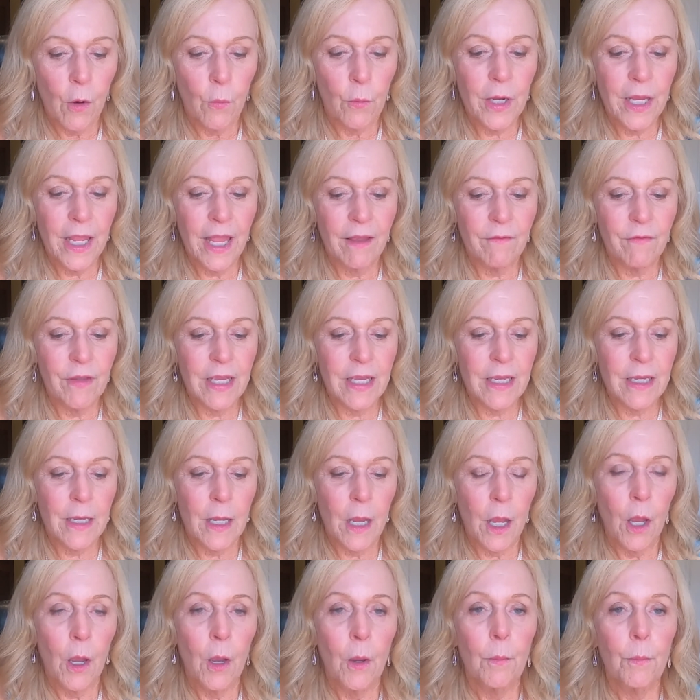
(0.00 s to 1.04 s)
We have a
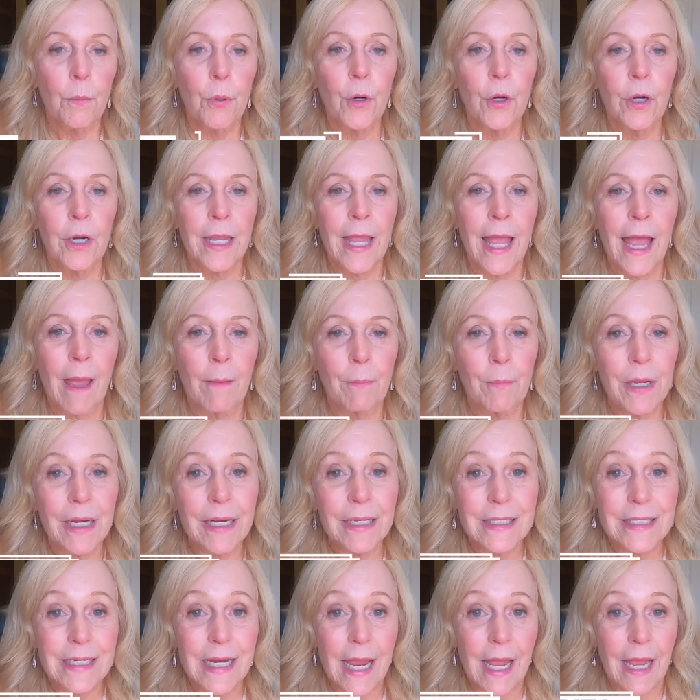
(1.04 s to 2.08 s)
per
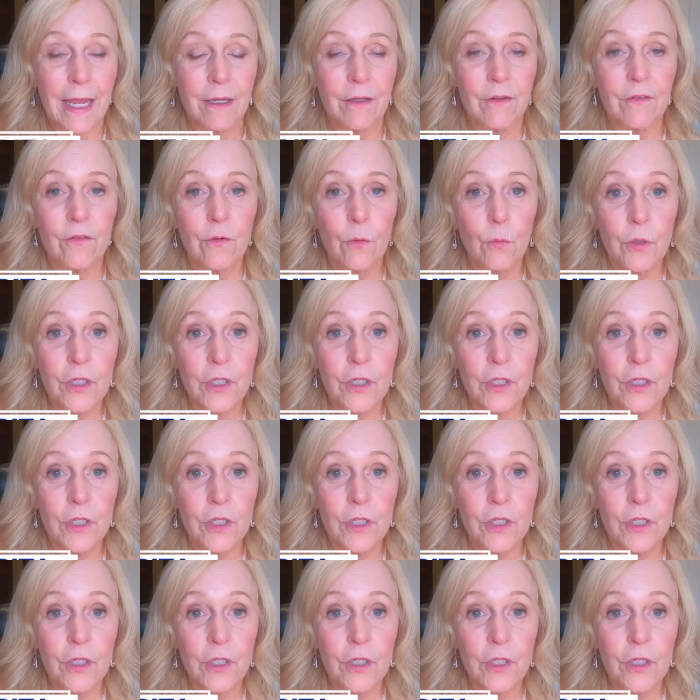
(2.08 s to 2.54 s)
capita tax,